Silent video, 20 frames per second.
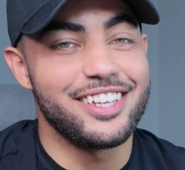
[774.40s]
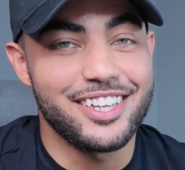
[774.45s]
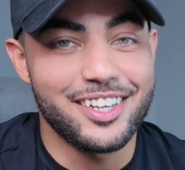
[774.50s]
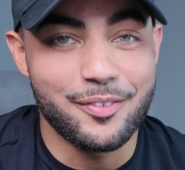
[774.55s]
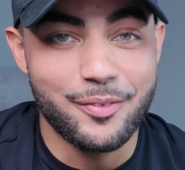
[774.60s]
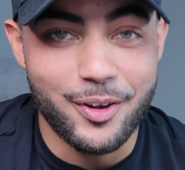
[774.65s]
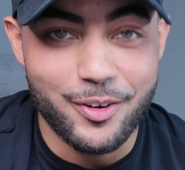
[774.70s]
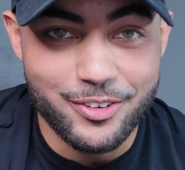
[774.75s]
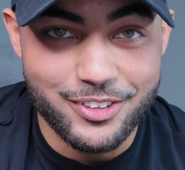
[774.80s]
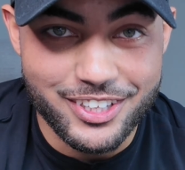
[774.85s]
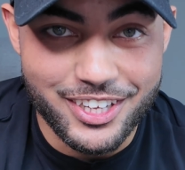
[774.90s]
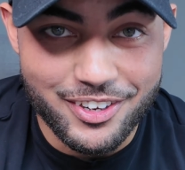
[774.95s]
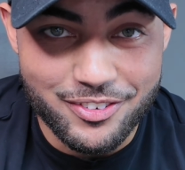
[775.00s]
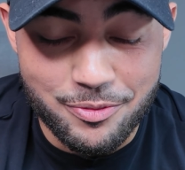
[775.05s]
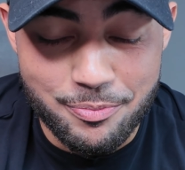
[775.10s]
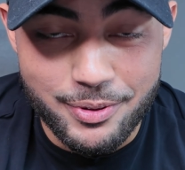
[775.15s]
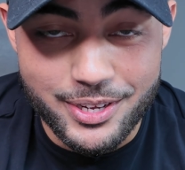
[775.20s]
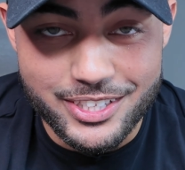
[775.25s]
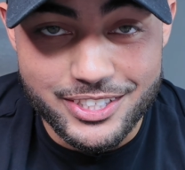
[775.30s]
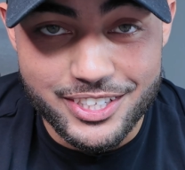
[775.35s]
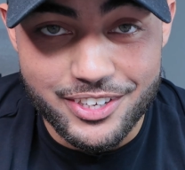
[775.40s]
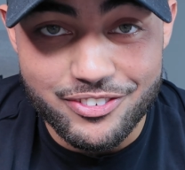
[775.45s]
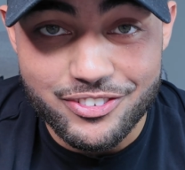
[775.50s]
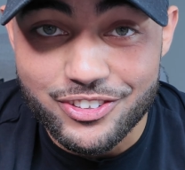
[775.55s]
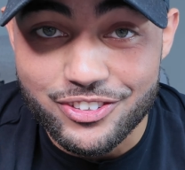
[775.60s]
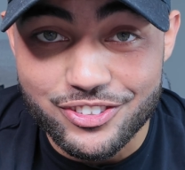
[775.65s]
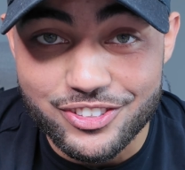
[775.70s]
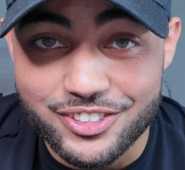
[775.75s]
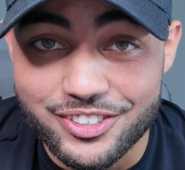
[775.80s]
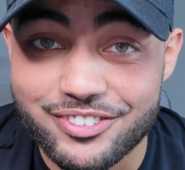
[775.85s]
like, am I really gonna have to pay
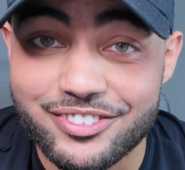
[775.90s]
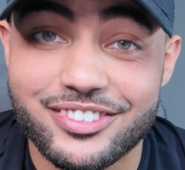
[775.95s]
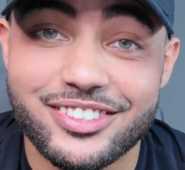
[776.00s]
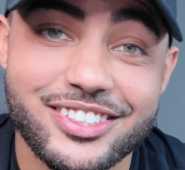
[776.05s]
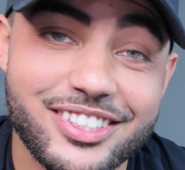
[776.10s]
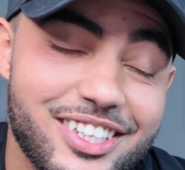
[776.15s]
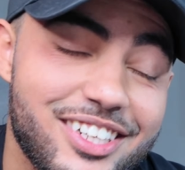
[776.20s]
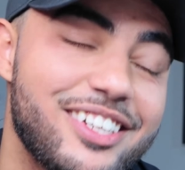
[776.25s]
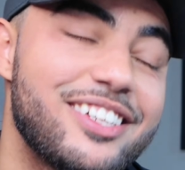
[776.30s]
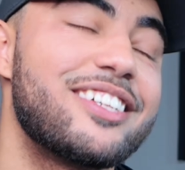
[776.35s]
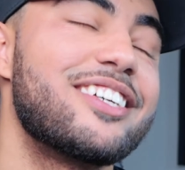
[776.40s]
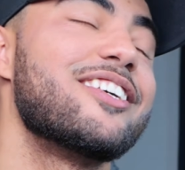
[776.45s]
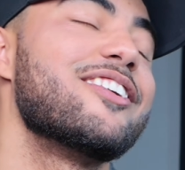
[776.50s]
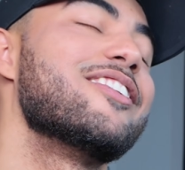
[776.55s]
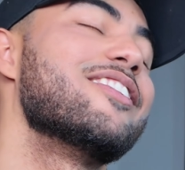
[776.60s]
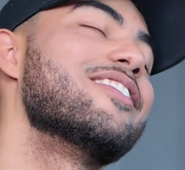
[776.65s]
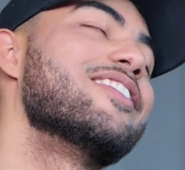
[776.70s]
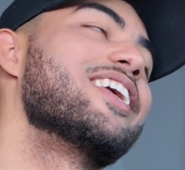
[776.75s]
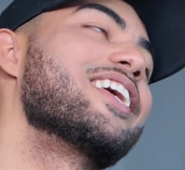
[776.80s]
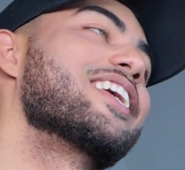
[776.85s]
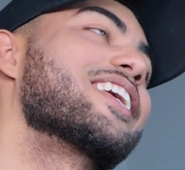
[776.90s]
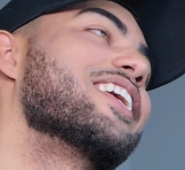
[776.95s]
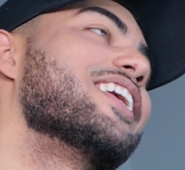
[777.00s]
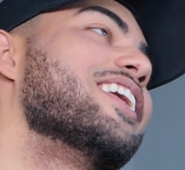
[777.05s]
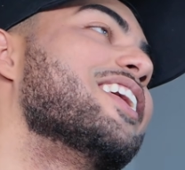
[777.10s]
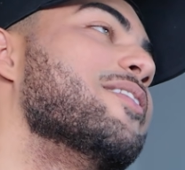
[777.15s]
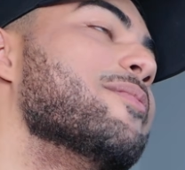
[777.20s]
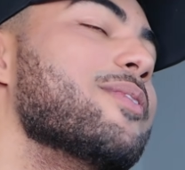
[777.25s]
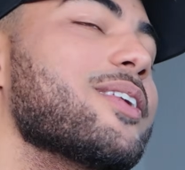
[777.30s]
$770? Oh my god.